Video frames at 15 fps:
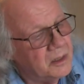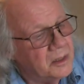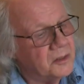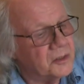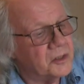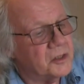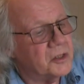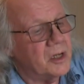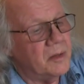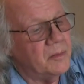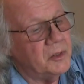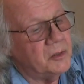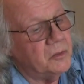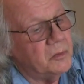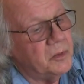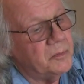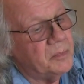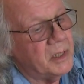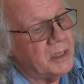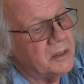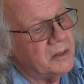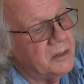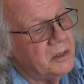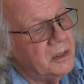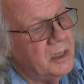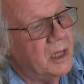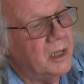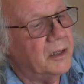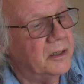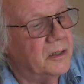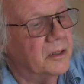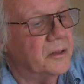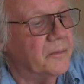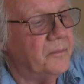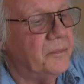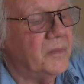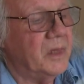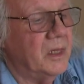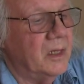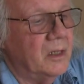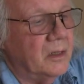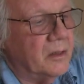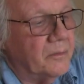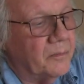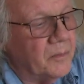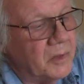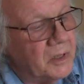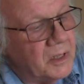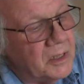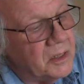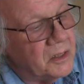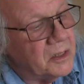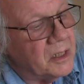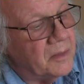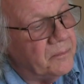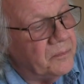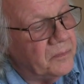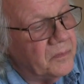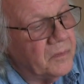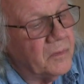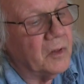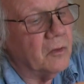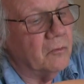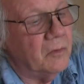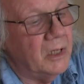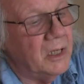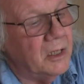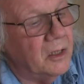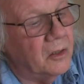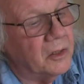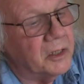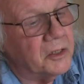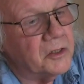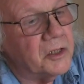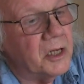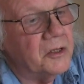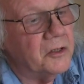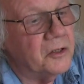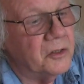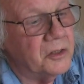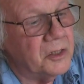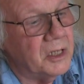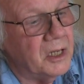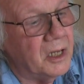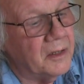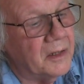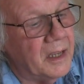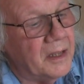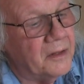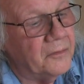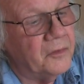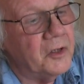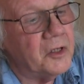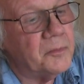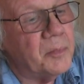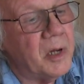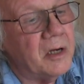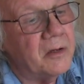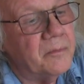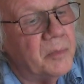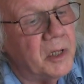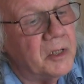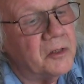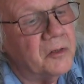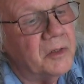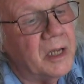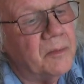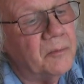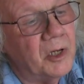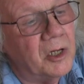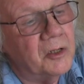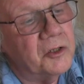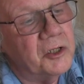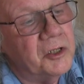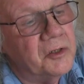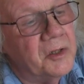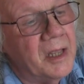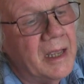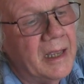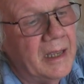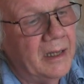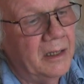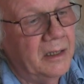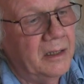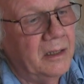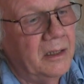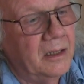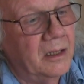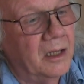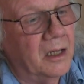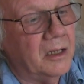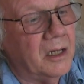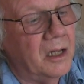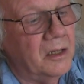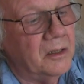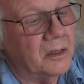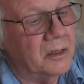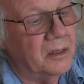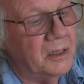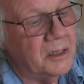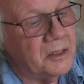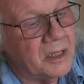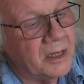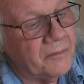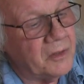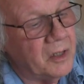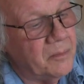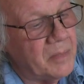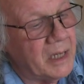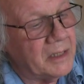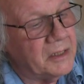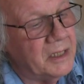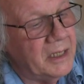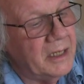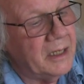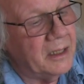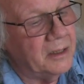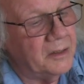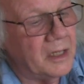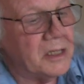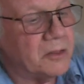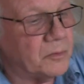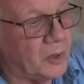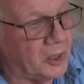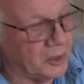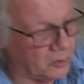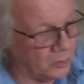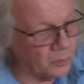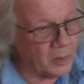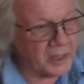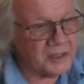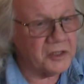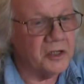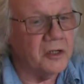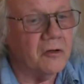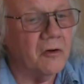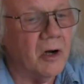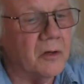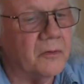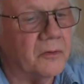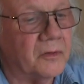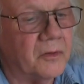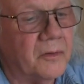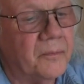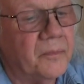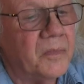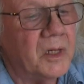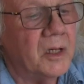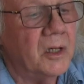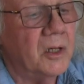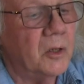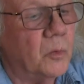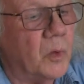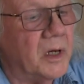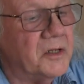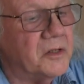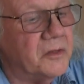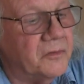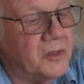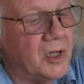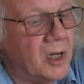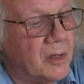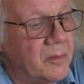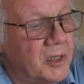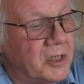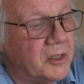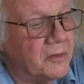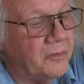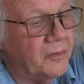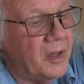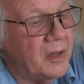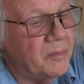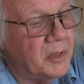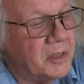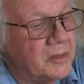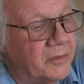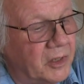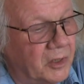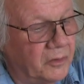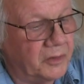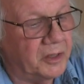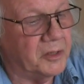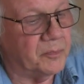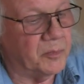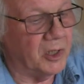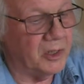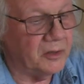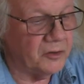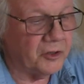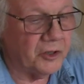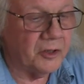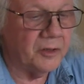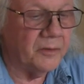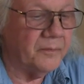And some is always better than none. But these really long extensions, see like there, the first pair of buds on that branch is there. I can't, it's going to have to come back to here. That's what I call wasted growth. Waste of time, and there's a fair bit of it on this branch.